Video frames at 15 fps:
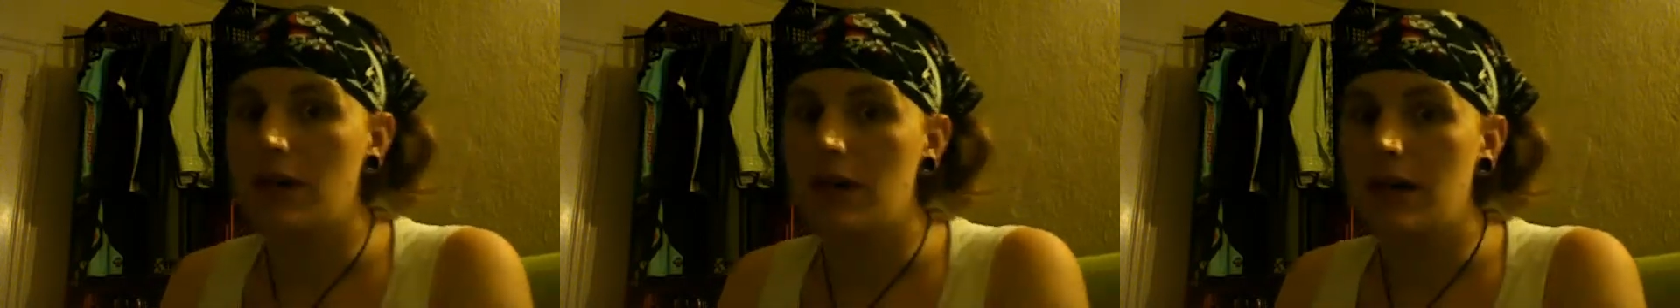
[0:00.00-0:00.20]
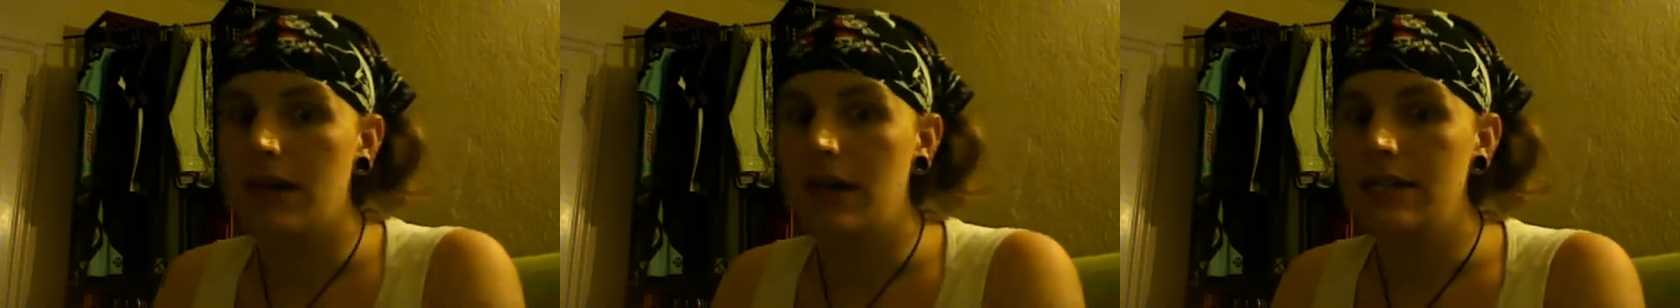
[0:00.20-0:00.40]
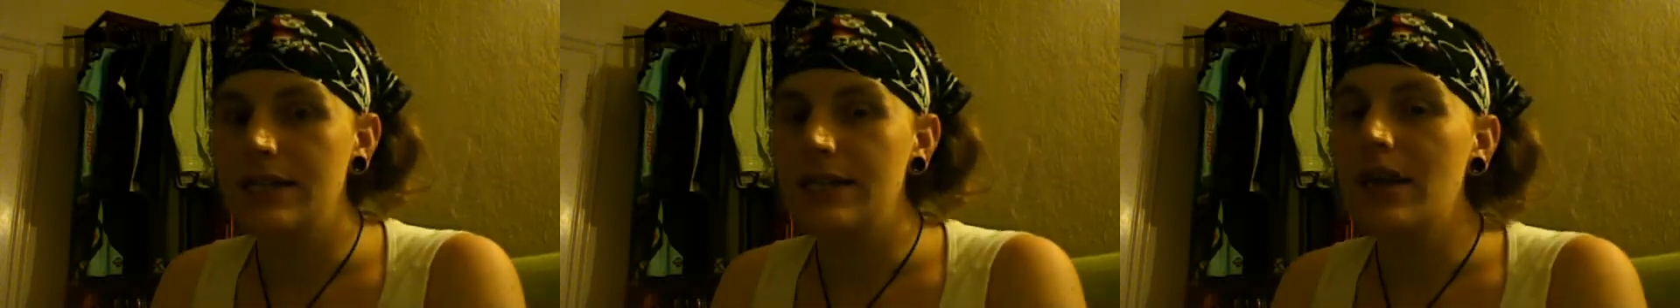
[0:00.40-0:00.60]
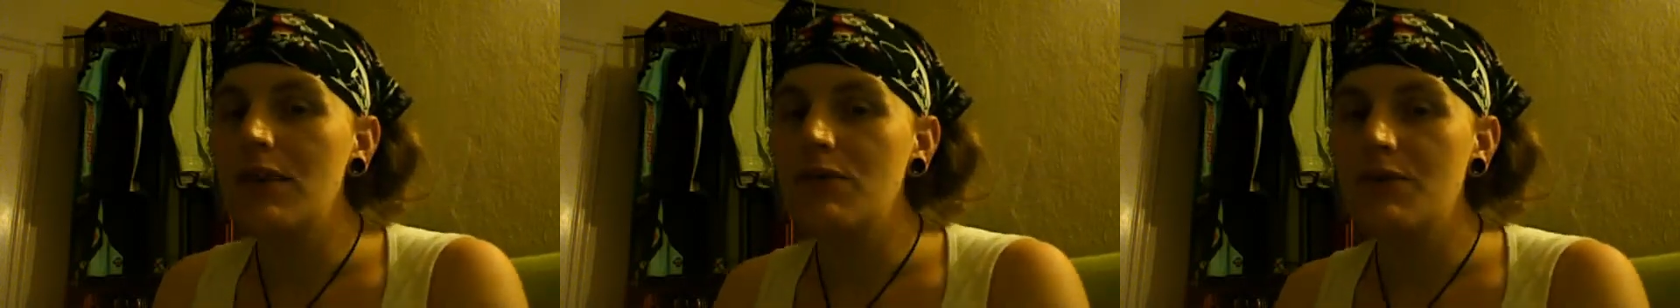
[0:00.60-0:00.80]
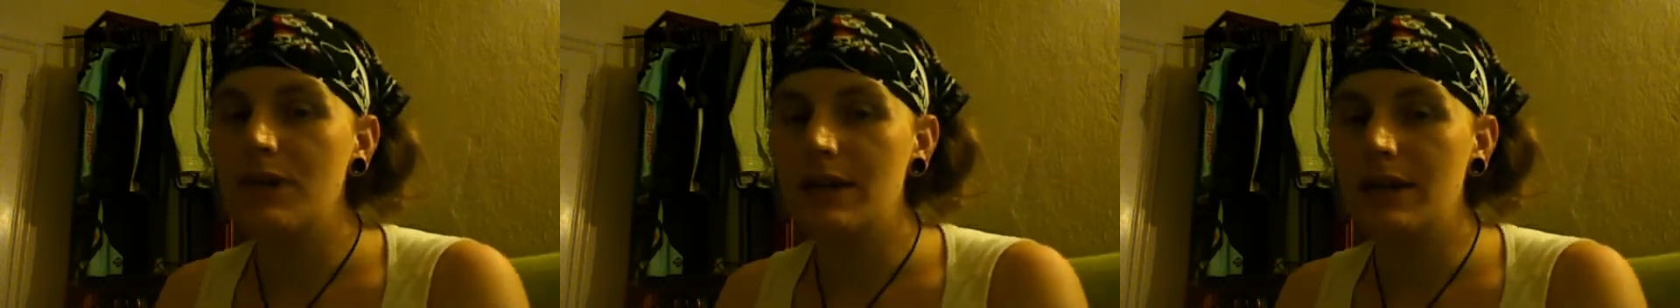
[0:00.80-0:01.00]
It's
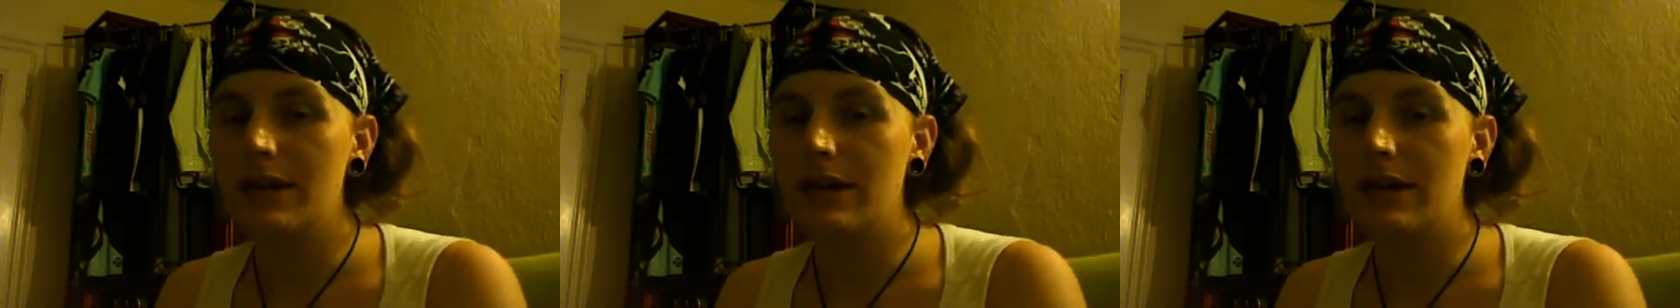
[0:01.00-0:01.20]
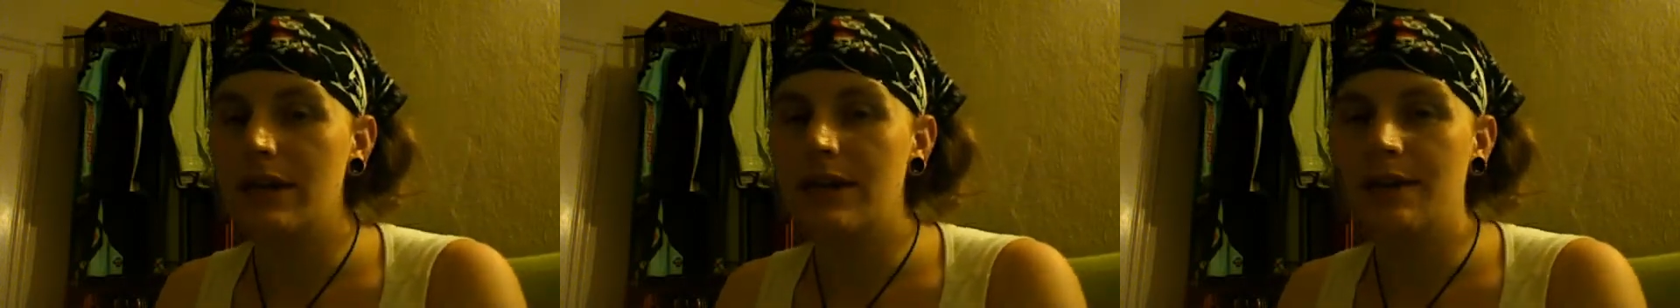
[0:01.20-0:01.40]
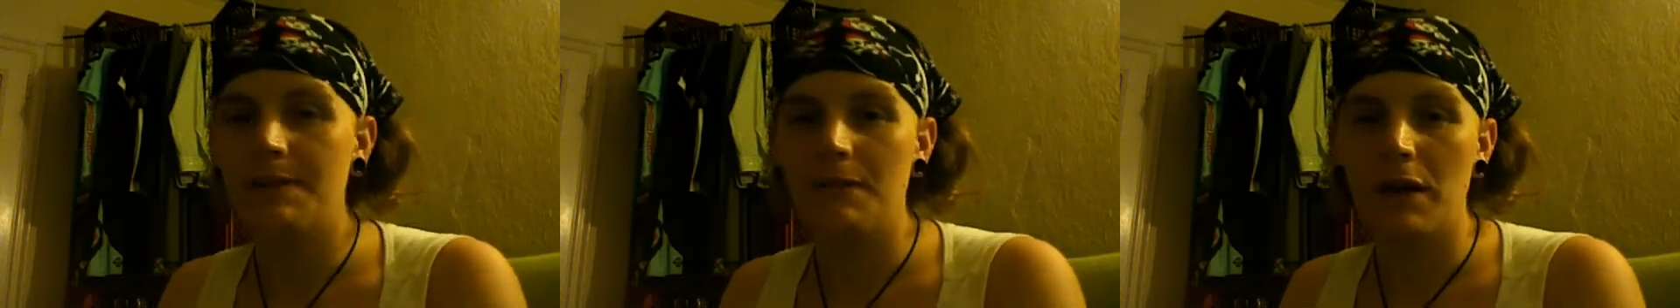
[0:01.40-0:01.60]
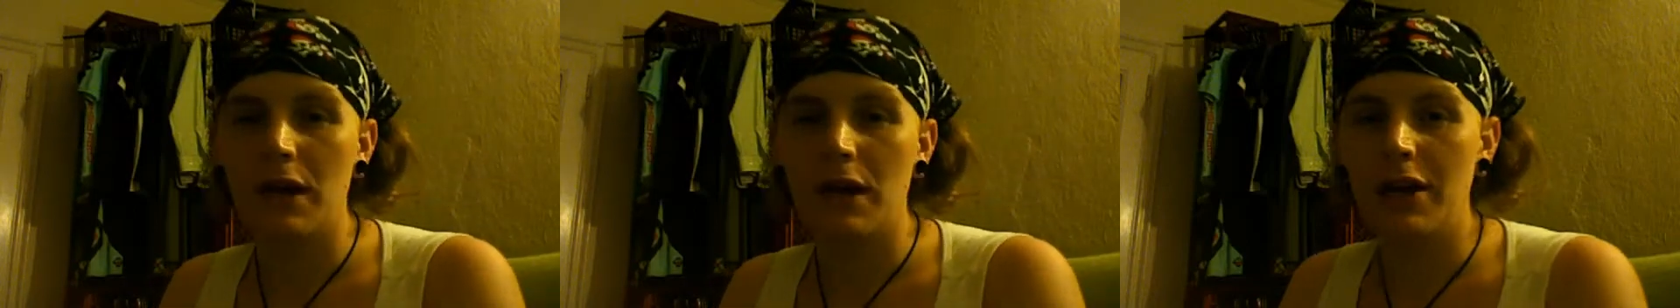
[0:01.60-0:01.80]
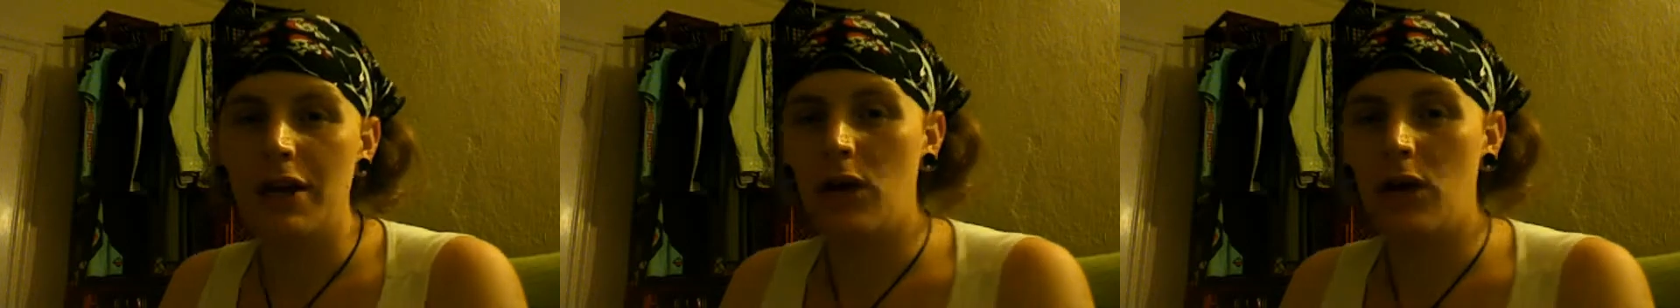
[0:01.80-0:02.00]
not really,
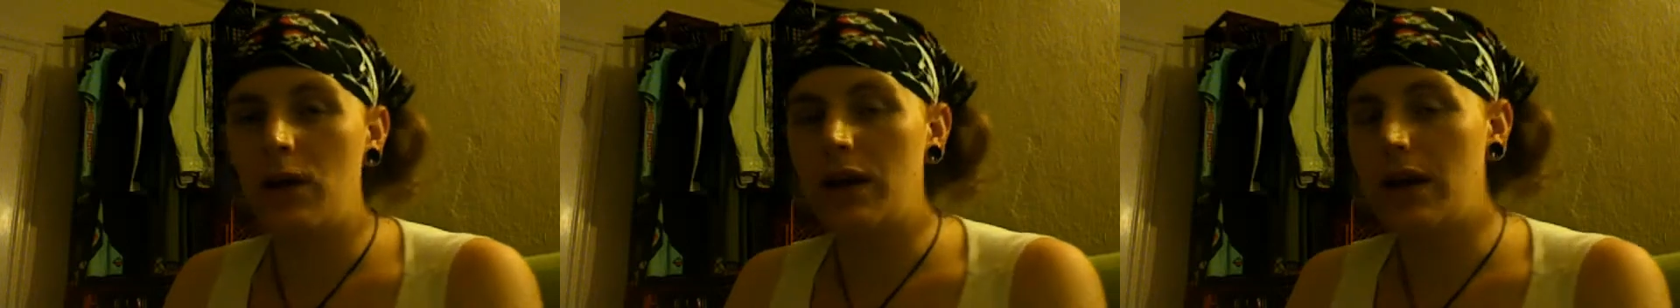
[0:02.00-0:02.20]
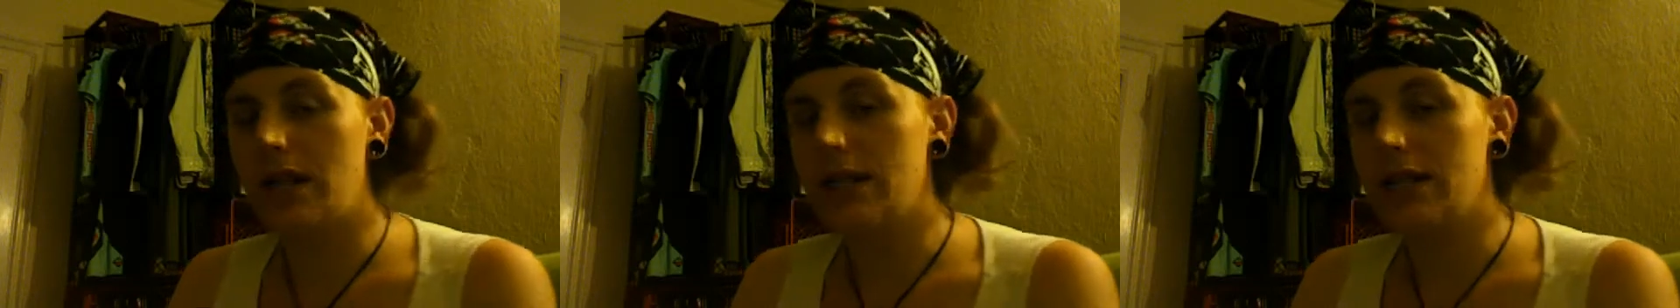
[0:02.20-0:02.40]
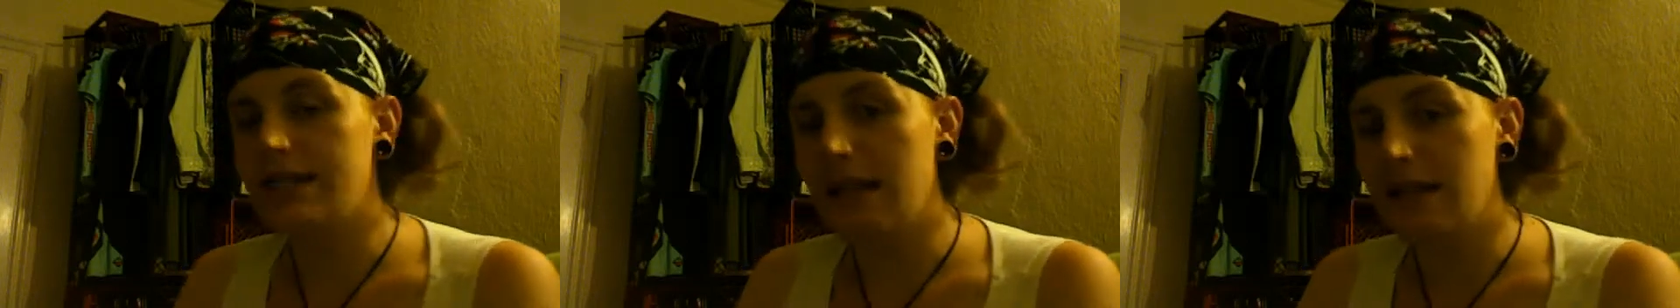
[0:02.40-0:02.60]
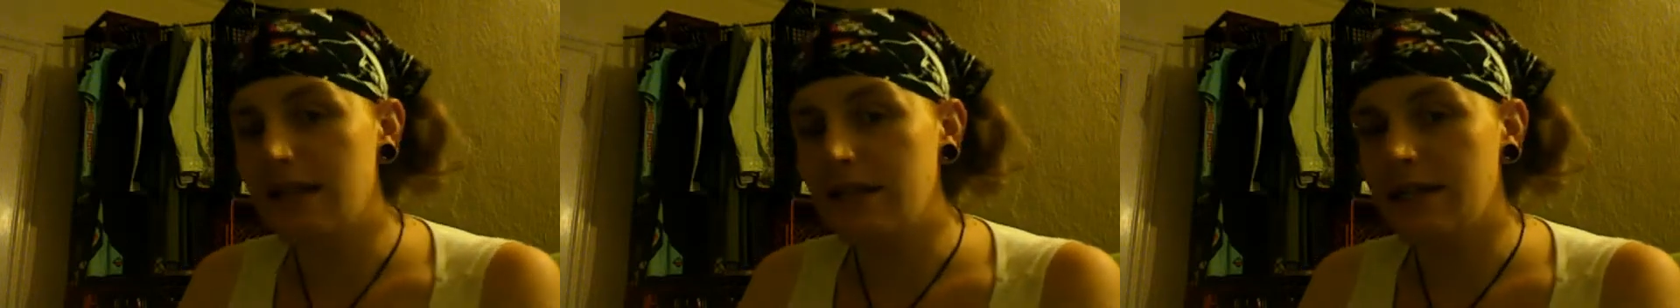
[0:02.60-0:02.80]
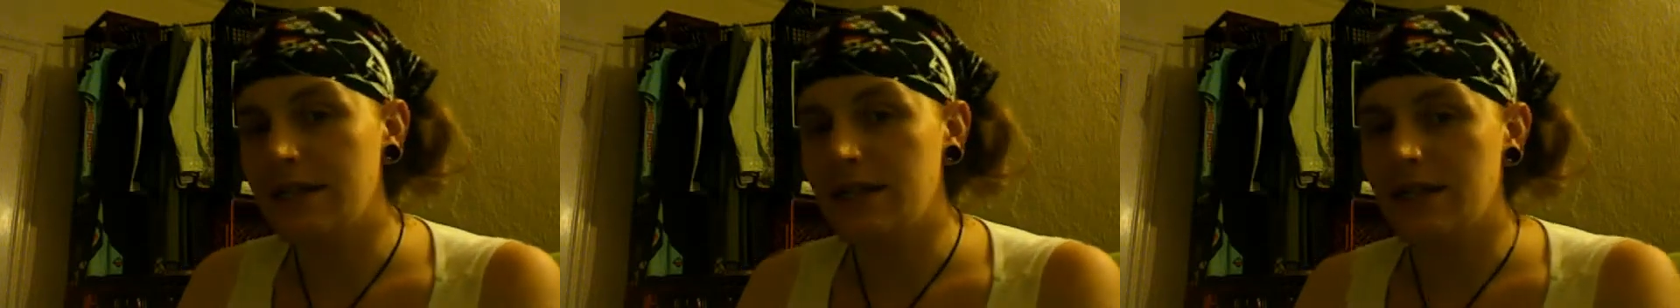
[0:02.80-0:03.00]
an
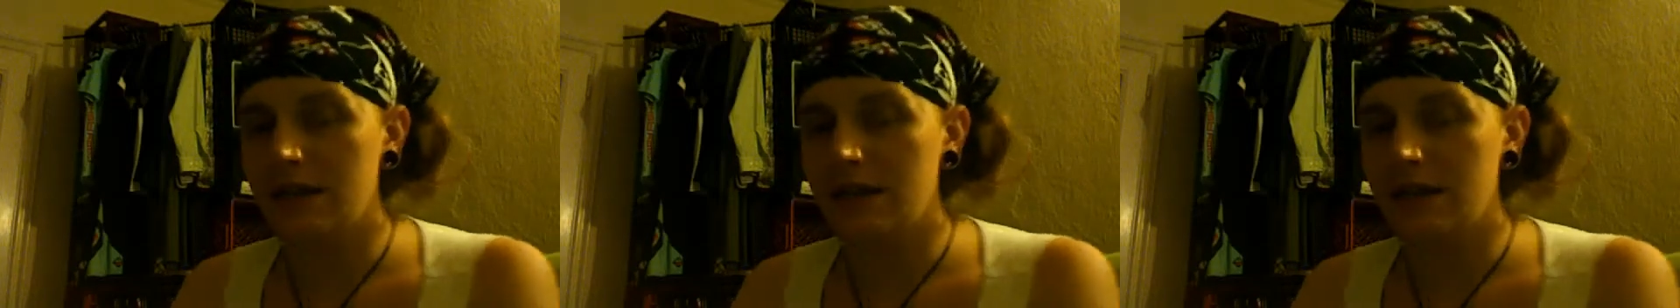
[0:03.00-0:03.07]
identity,